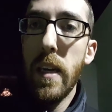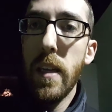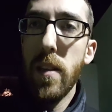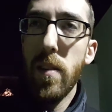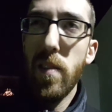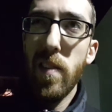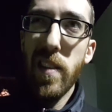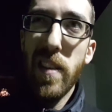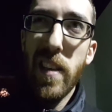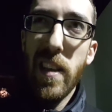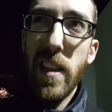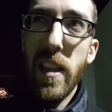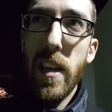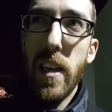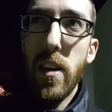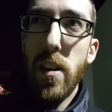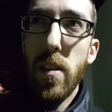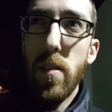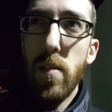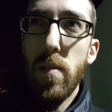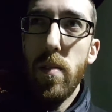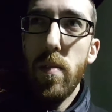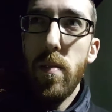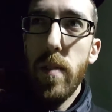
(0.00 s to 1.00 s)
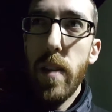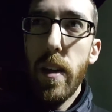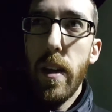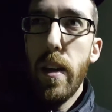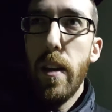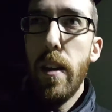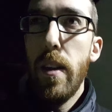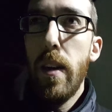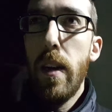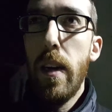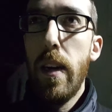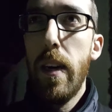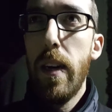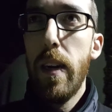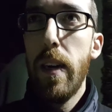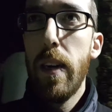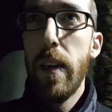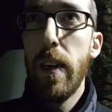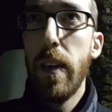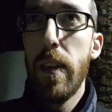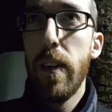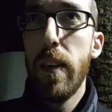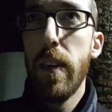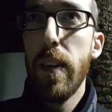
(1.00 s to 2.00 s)
The only thing they do that
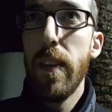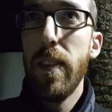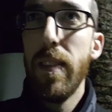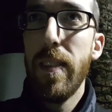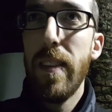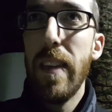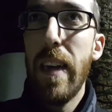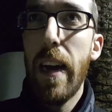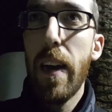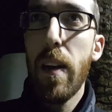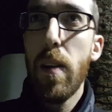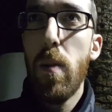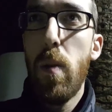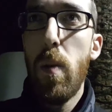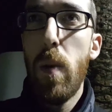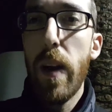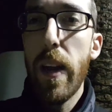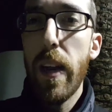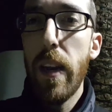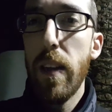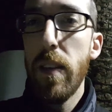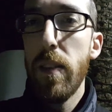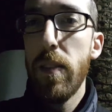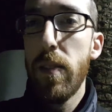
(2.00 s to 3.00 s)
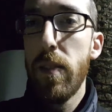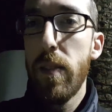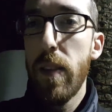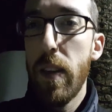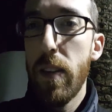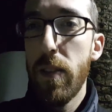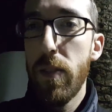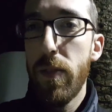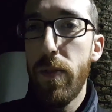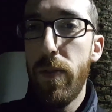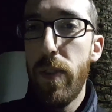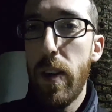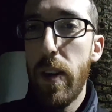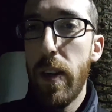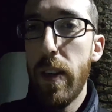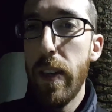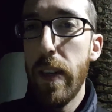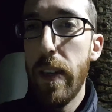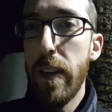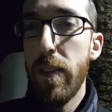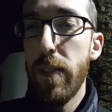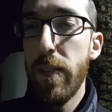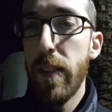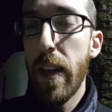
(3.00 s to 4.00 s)
is not quite as as fun
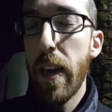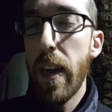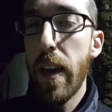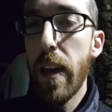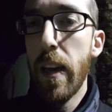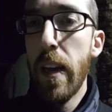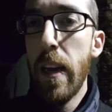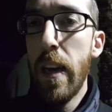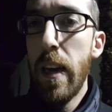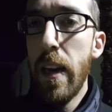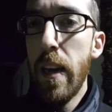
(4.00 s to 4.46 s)
is they